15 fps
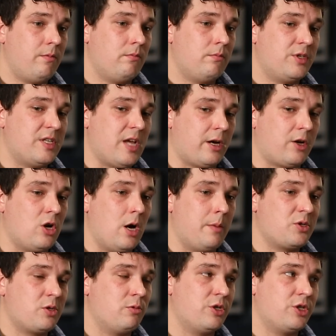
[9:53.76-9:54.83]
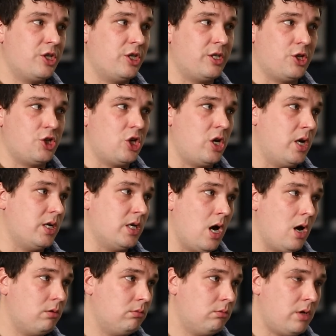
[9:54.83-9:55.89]
Second option was just to shut it
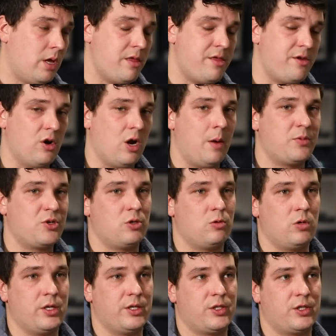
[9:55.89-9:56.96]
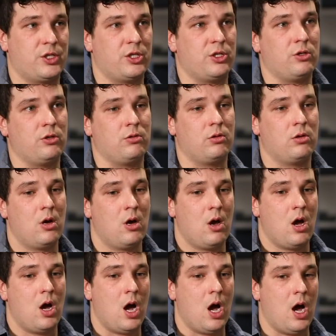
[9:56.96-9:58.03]
down. And third option was to
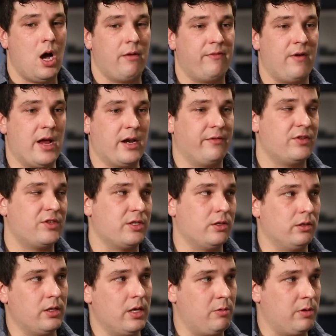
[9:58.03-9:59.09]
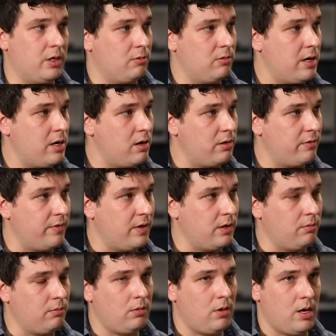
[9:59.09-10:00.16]
find a facility that we can run out of.
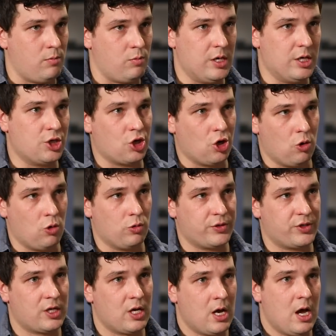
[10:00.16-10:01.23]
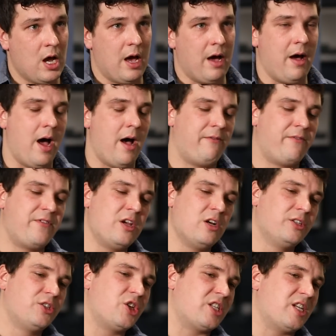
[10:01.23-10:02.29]
And we chose a
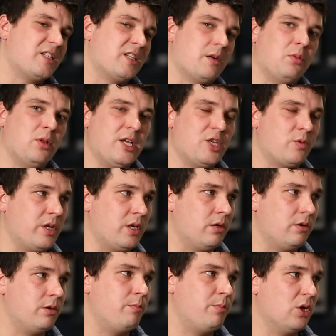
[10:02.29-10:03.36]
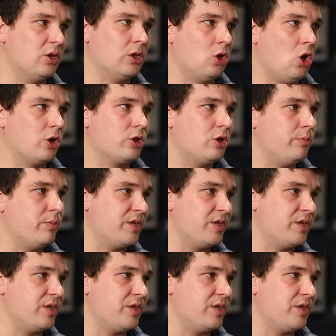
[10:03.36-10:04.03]
field just isn't a place where you can build a long-term